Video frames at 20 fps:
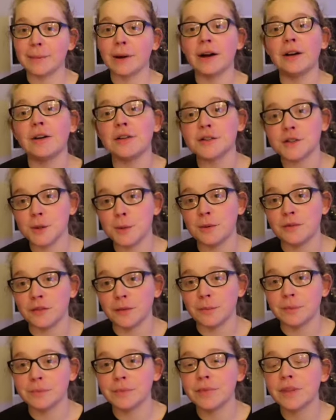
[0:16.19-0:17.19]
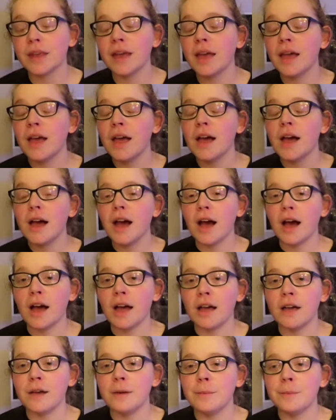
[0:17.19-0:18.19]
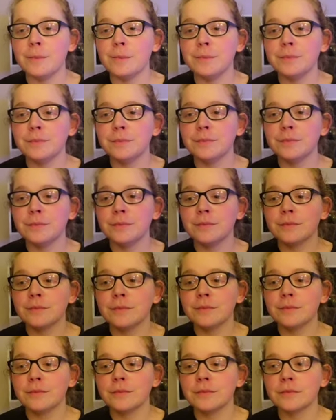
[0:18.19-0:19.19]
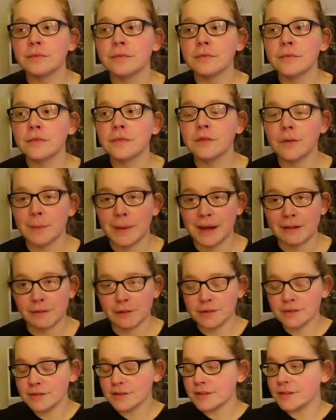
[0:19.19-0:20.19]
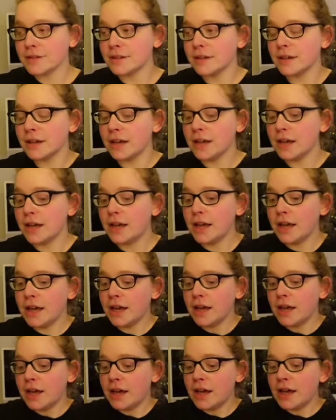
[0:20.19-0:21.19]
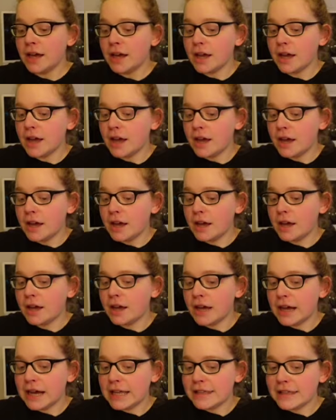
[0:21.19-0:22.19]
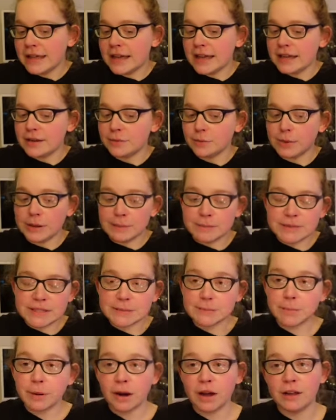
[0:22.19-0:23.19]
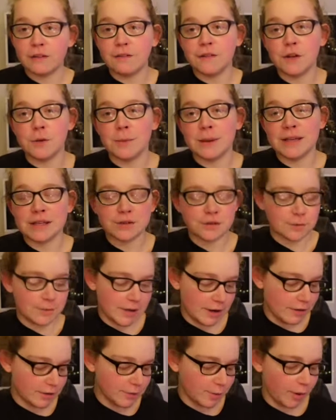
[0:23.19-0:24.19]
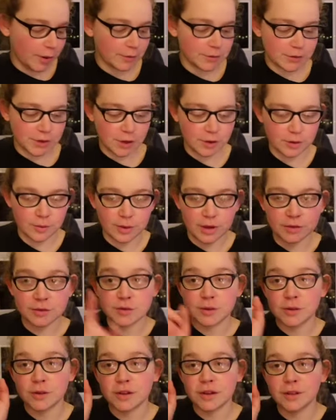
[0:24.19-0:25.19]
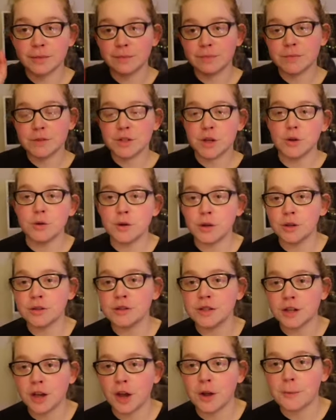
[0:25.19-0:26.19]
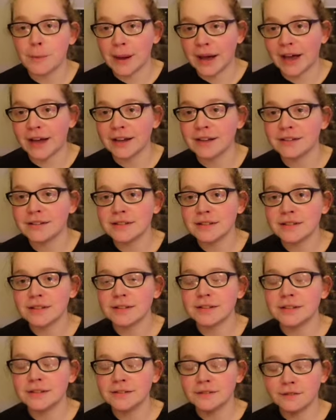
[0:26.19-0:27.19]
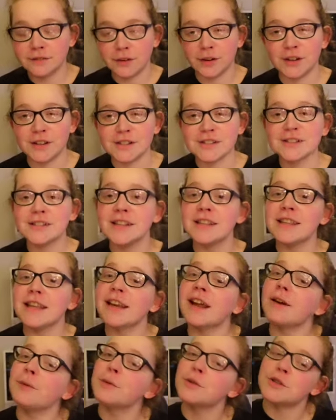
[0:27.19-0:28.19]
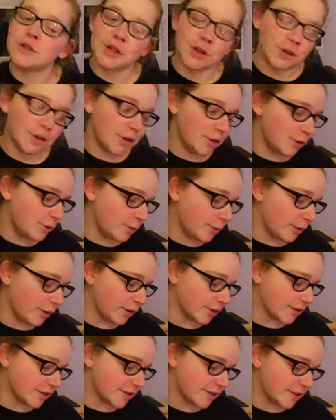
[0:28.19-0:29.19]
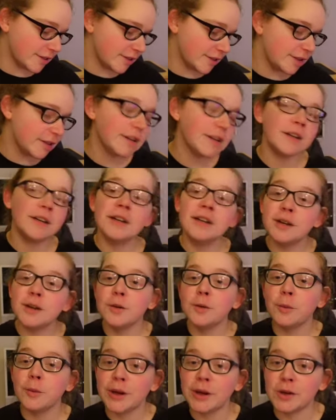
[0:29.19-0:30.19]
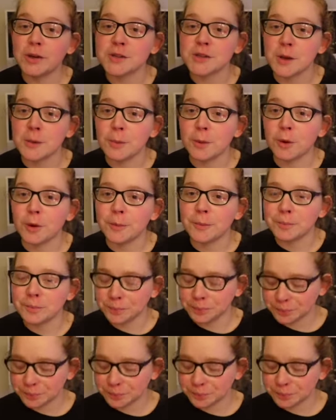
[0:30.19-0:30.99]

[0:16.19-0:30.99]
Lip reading: Well, I got two of them from Herons. And then we did buy a few bits from there as well. So I'll do the too good to go bags first, and then I will show you what we also bought.